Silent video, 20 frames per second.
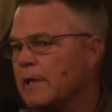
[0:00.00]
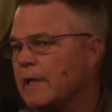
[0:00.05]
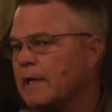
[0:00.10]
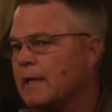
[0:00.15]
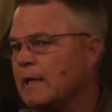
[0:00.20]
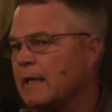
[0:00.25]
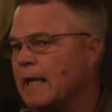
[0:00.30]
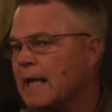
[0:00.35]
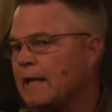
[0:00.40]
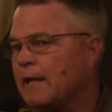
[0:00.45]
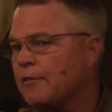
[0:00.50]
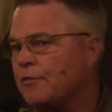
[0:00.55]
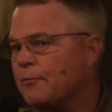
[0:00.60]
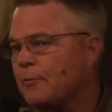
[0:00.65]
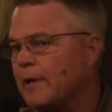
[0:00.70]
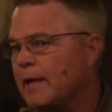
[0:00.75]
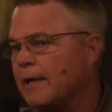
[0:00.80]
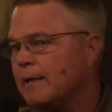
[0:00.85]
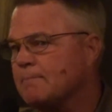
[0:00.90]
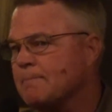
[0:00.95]
league in
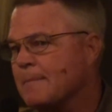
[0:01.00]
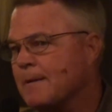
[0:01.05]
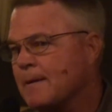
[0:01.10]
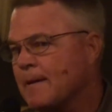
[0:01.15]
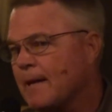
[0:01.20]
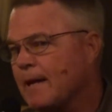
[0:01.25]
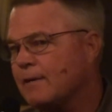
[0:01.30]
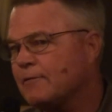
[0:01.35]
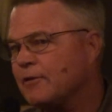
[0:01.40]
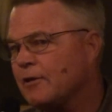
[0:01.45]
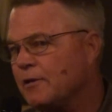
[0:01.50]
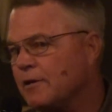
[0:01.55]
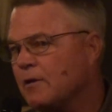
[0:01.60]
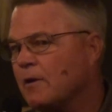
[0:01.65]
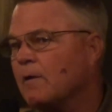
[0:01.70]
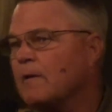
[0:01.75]
'93, I said,